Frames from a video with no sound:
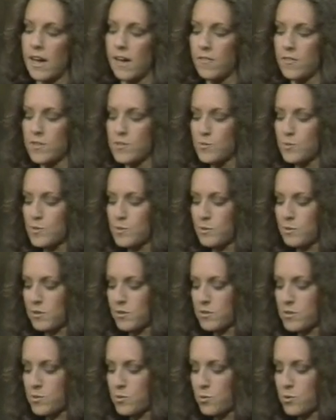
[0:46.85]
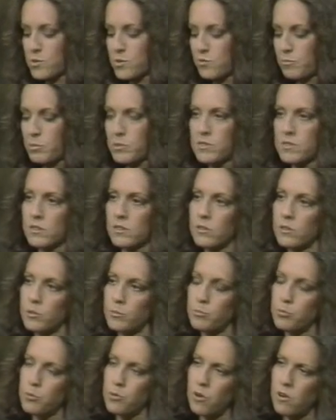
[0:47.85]
And this was a source of
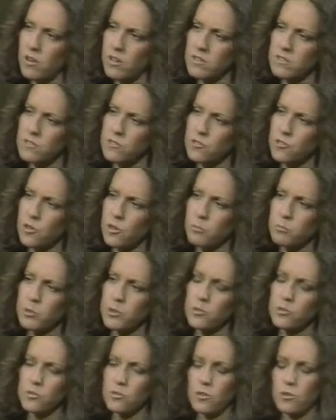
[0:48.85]
particular pride to John because,